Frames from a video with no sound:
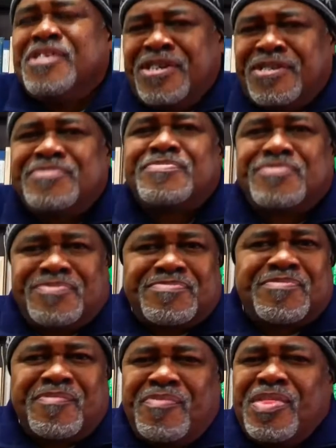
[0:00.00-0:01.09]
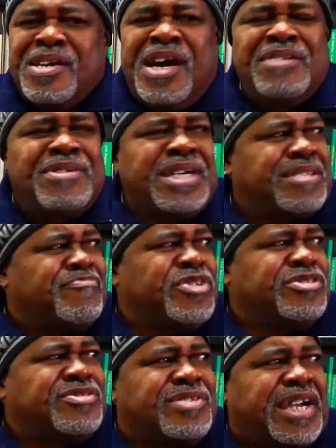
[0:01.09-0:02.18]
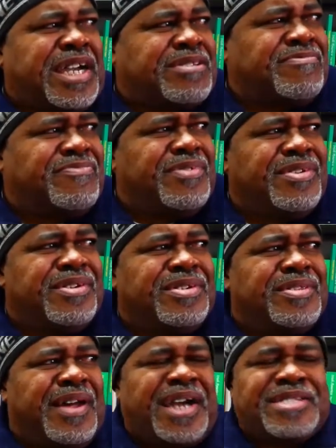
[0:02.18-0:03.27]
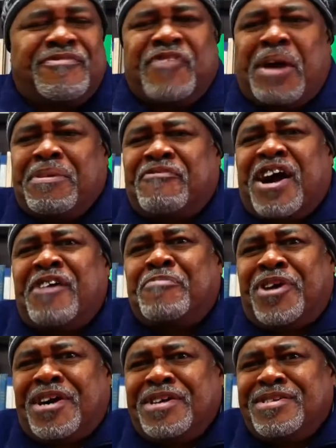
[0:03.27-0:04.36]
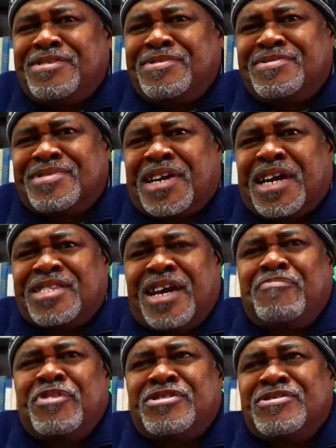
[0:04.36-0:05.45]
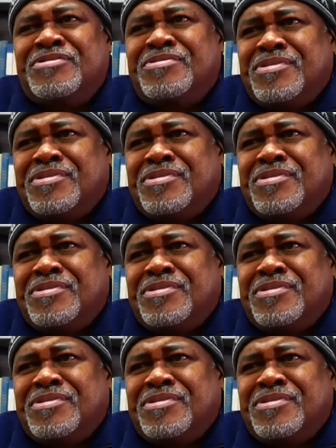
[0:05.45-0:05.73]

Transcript: Yeah. Wow. I don't got the pictures. I got the, I got the Family Five part. Sure. I got that picture.